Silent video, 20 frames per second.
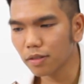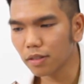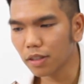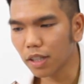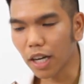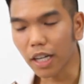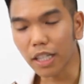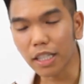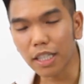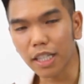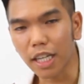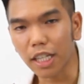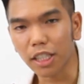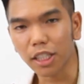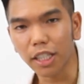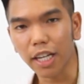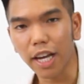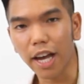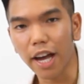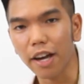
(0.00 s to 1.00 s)
cut that
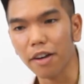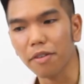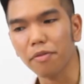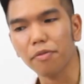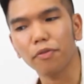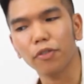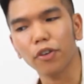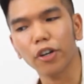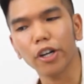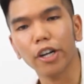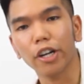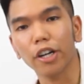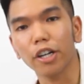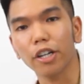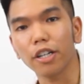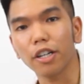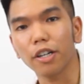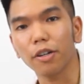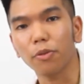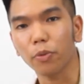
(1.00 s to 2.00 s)
she had for
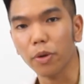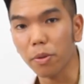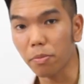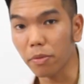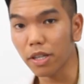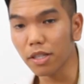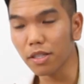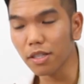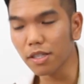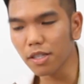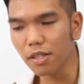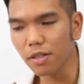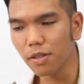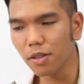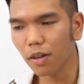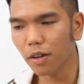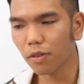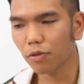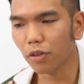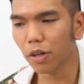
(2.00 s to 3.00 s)
her women's
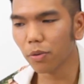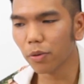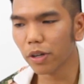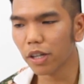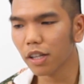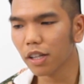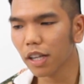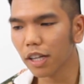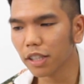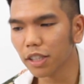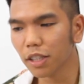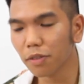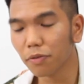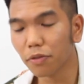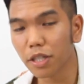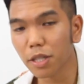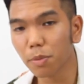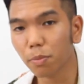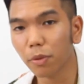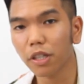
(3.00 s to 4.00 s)
runway collection
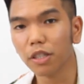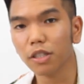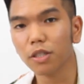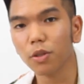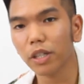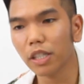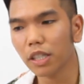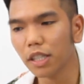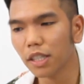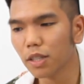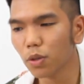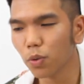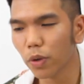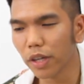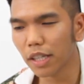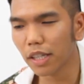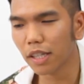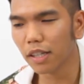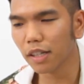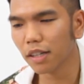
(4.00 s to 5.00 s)
for spring 2020
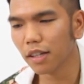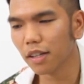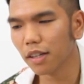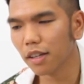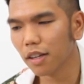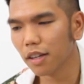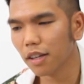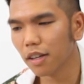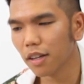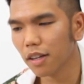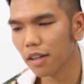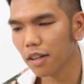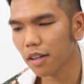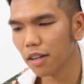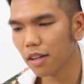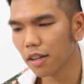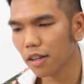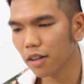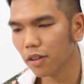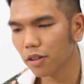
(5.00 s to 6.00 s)

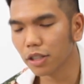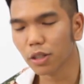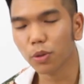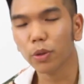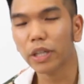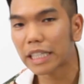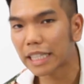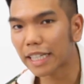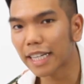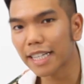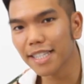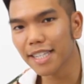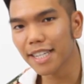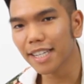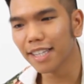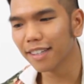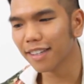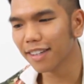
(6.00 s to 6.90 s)
or 2019.